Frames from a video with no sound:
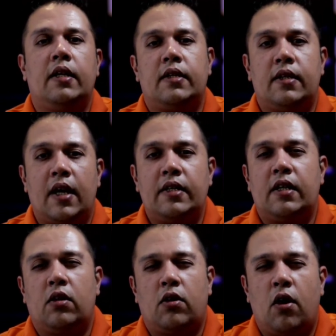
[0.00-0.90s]
it's
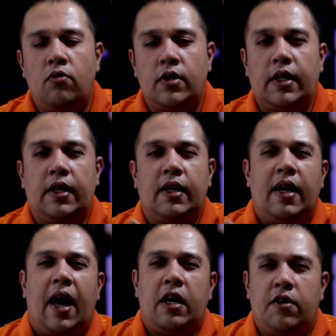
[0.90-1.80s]
nice and cozy
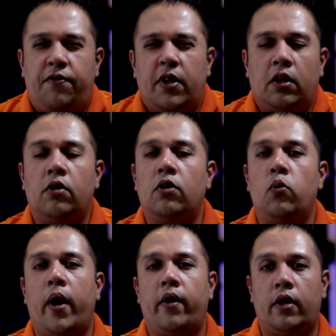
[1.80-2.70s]
and you feel
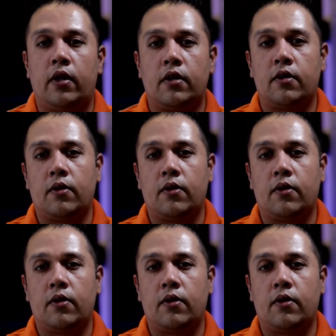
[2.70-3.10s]
good wearing it,